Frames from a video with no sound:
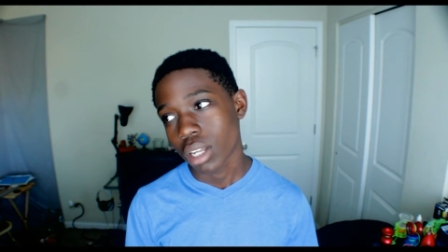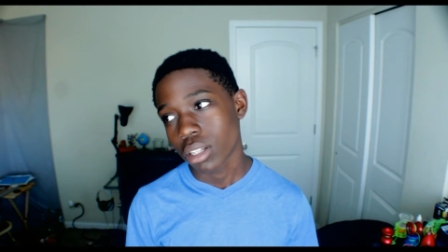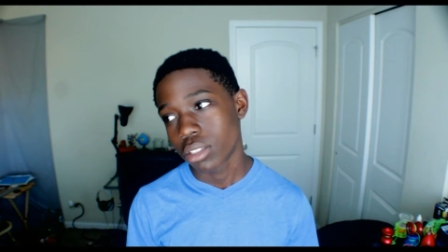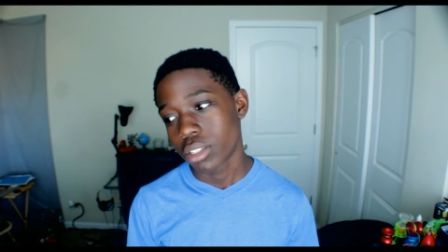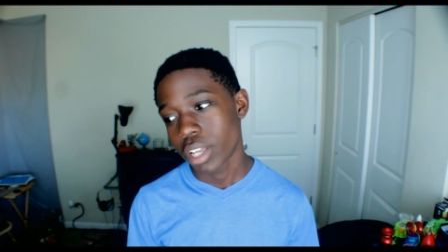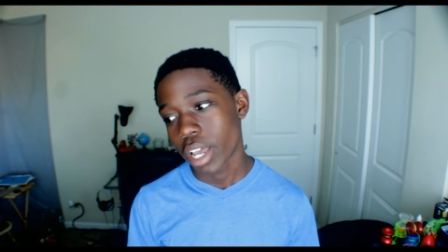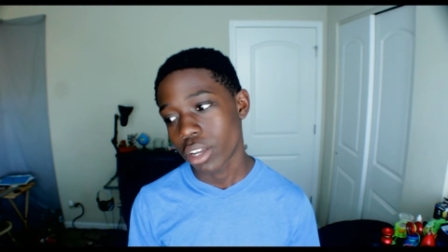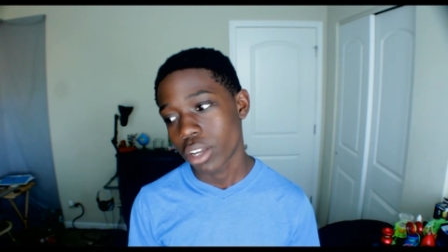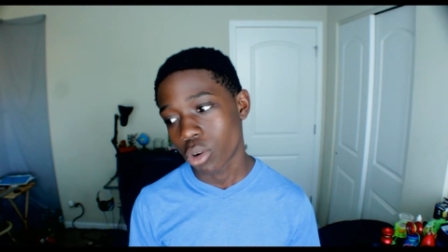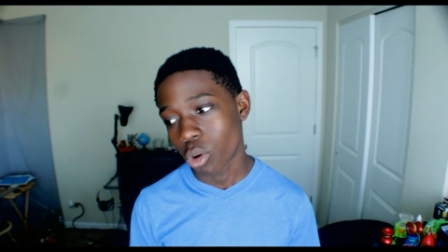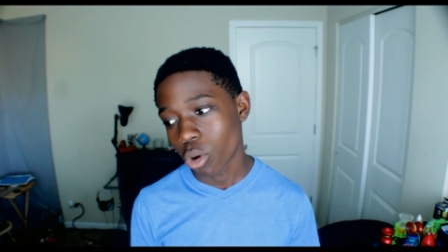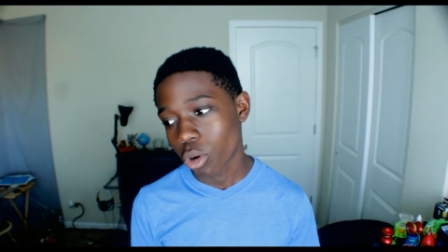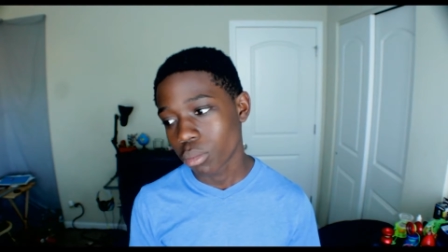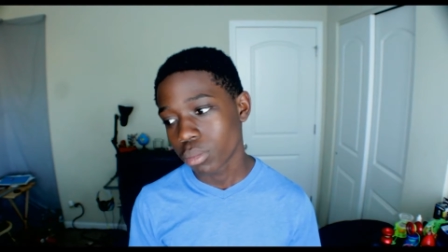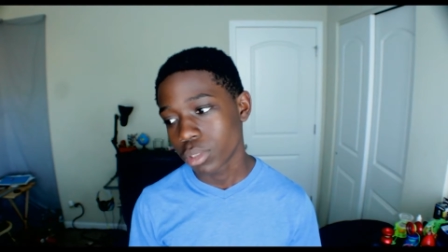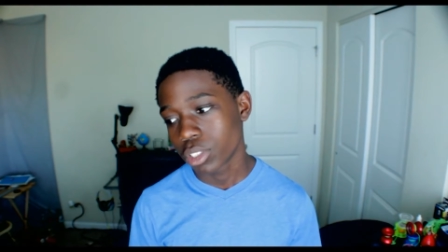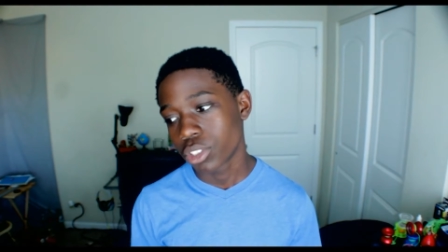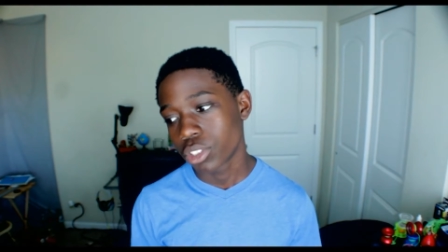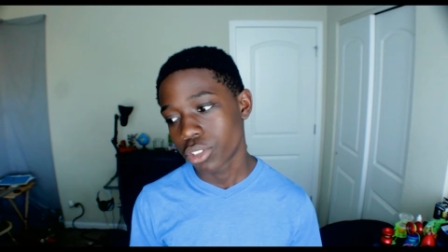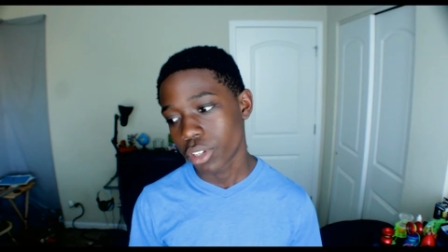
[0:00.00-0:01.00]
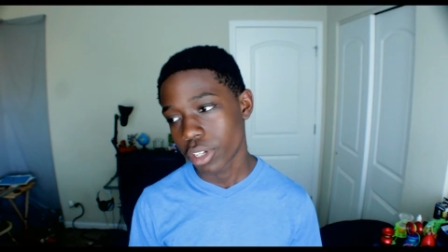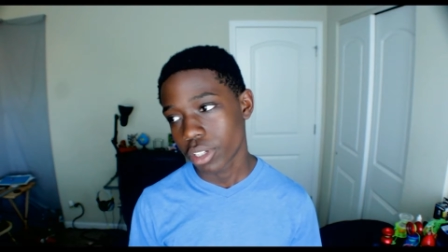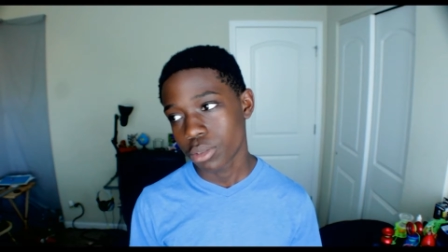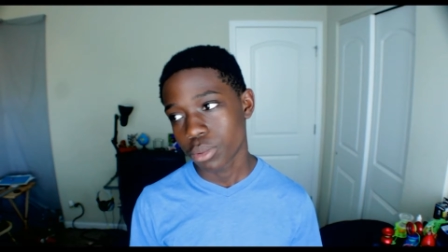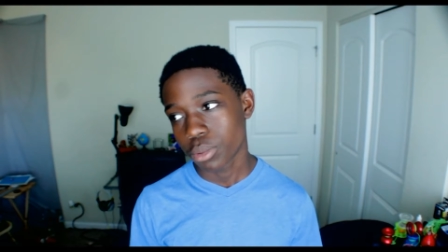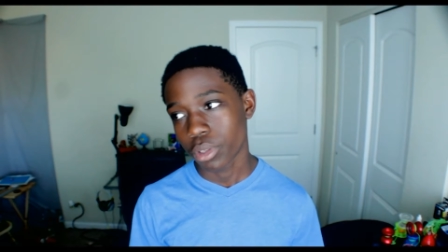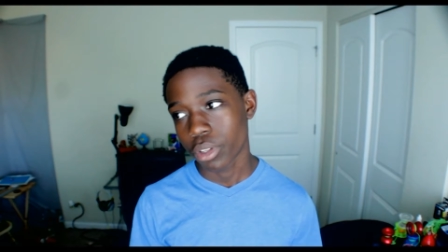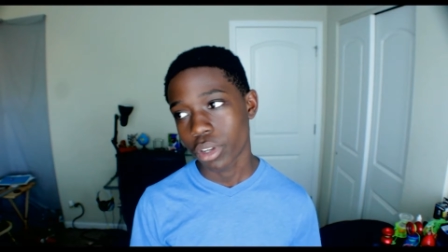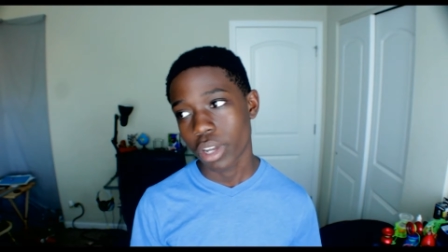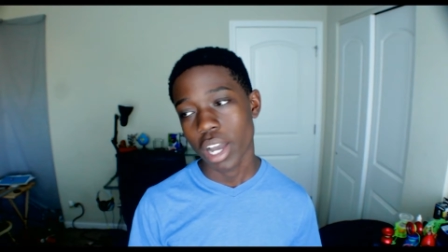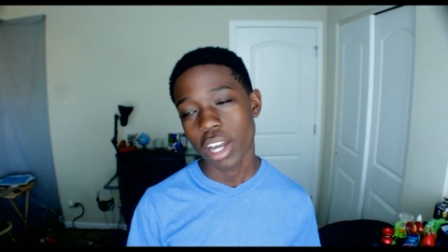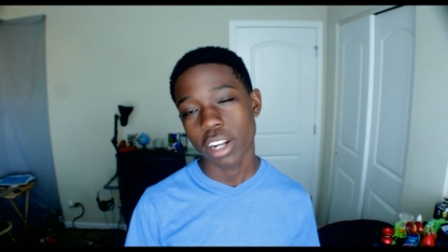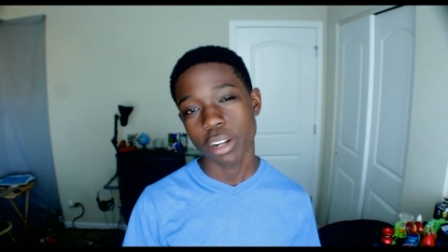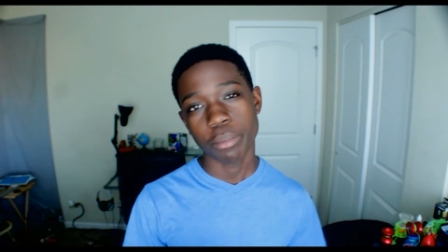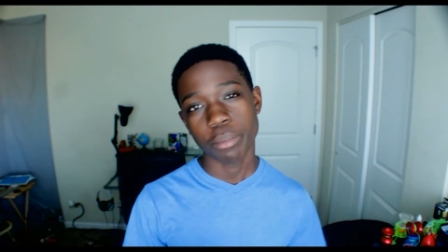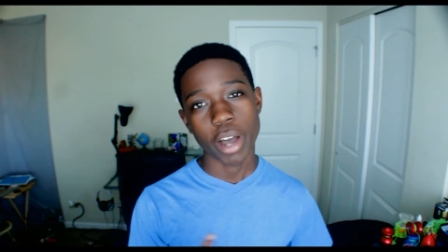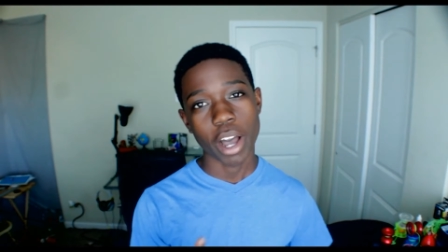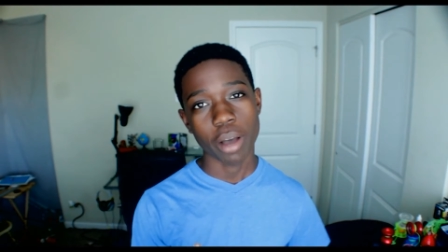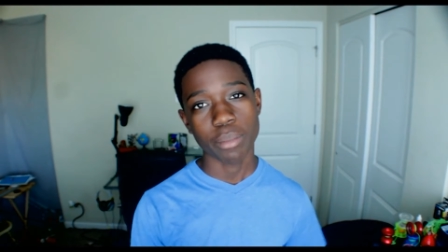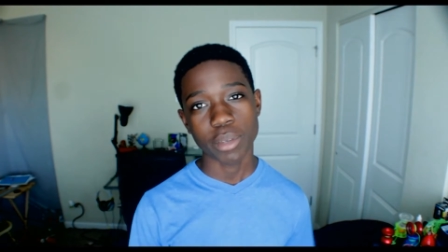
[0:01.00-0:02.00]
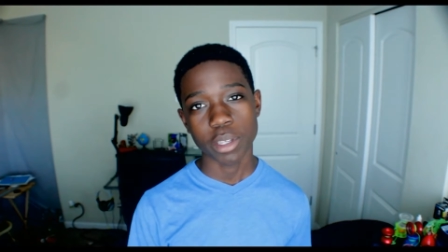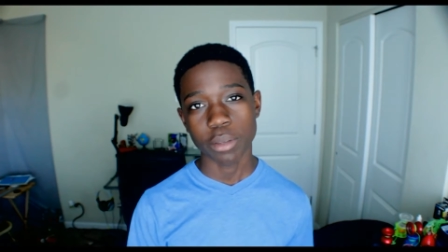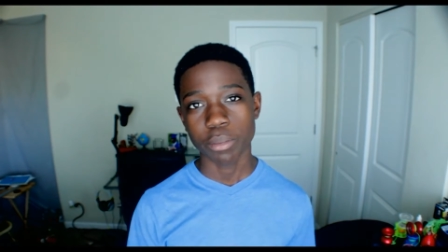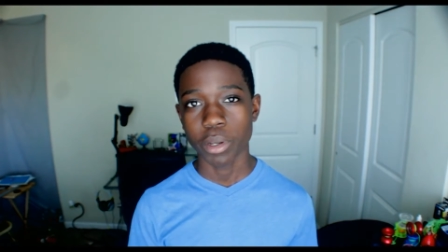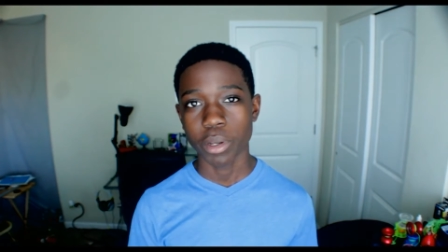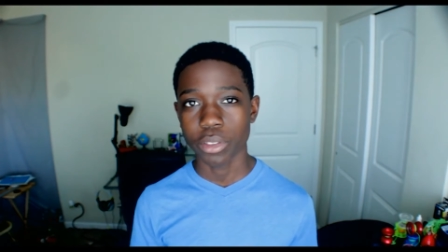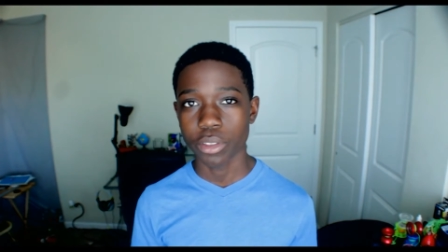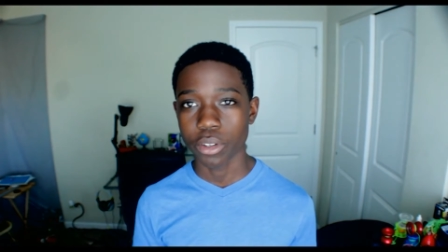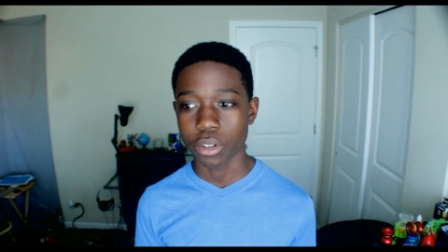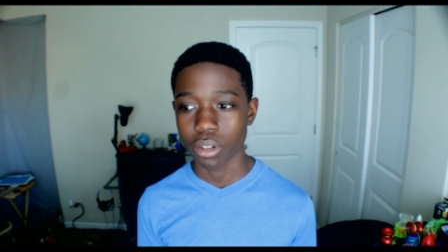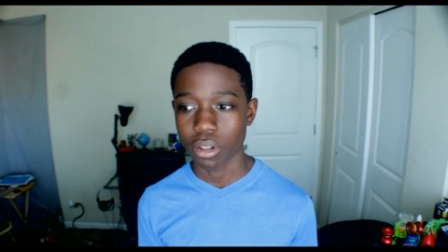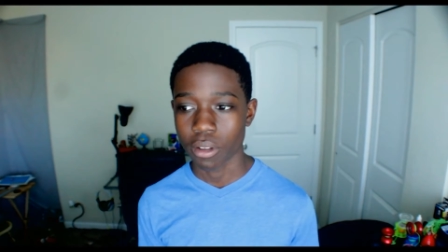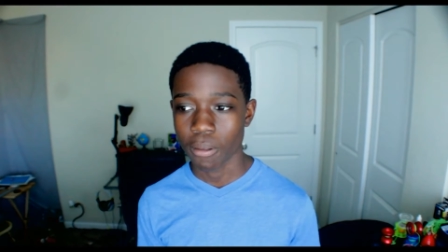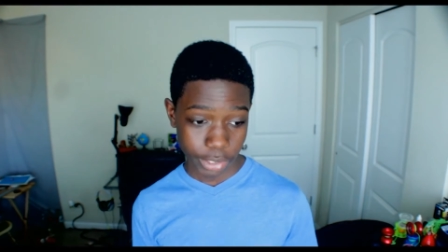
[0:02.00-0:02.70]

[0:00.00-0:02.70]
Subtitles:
Zach Gormley's tricks, where they're kind of poppy but they're